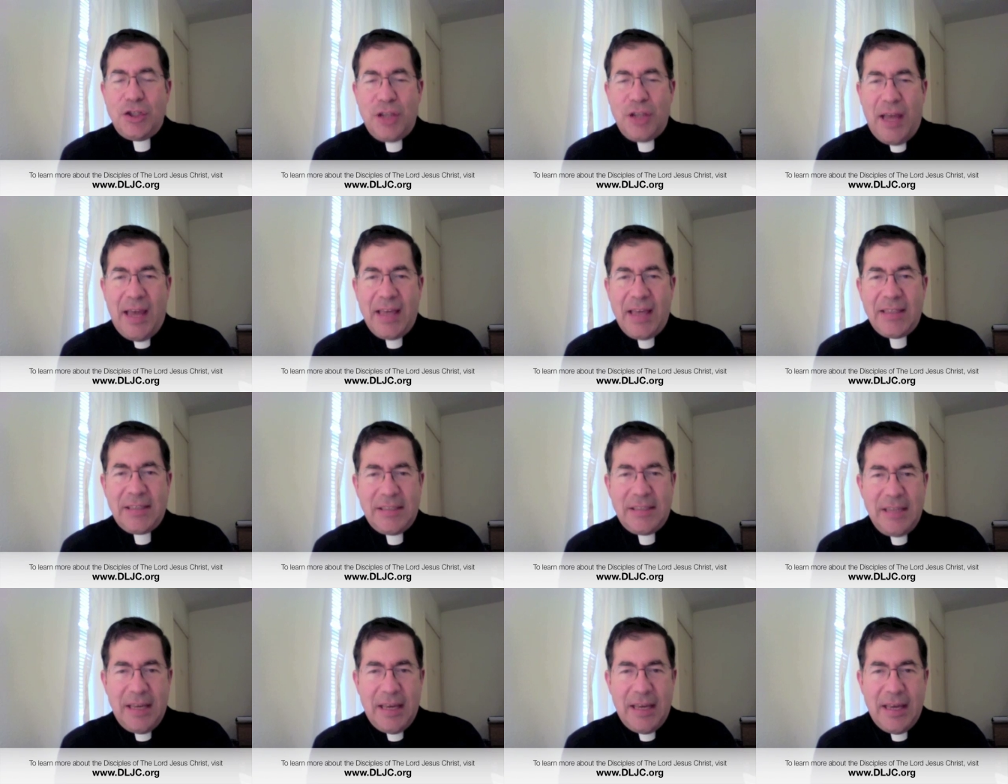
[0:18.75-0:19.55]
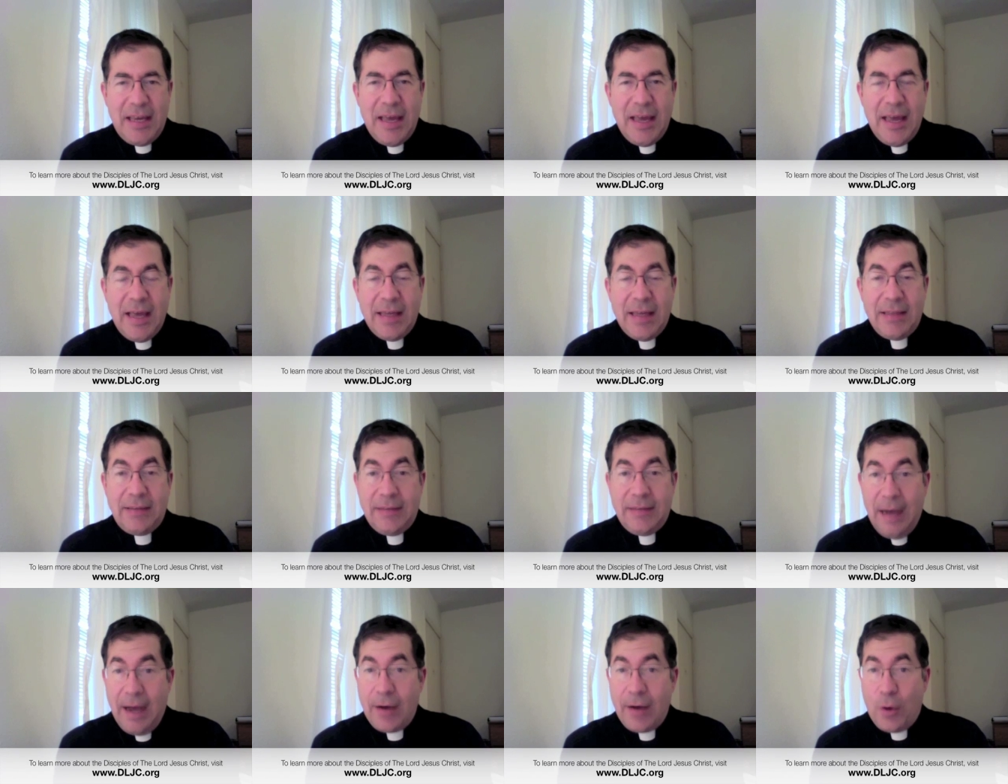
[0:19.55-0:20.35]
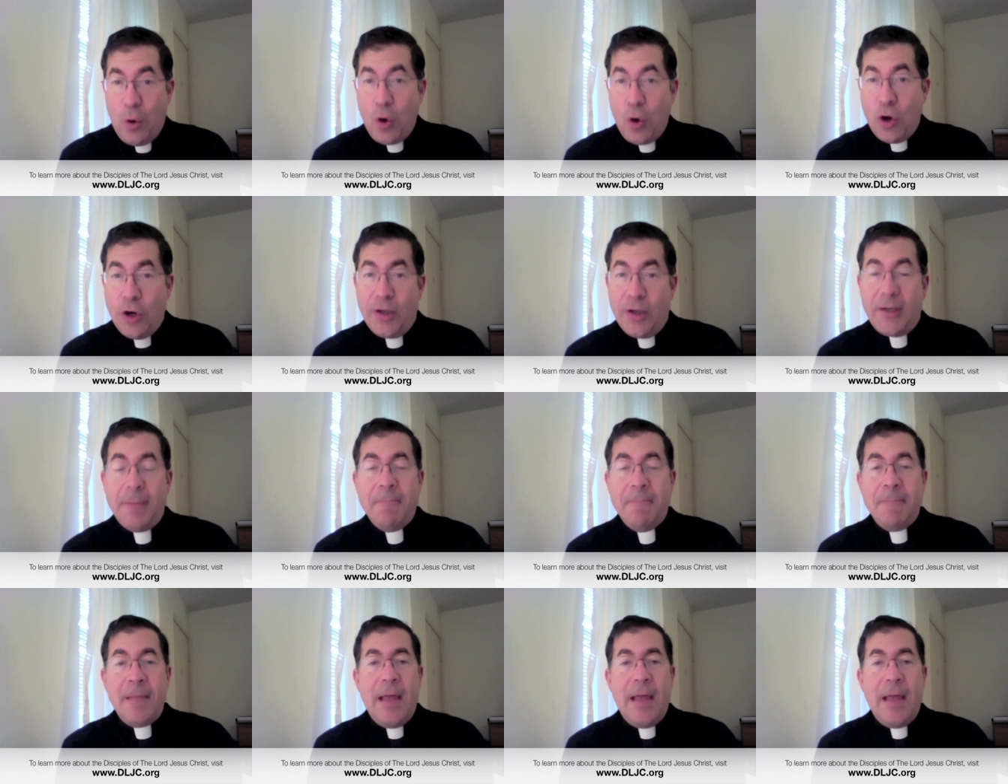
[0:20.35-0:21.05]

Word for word: J C dot org.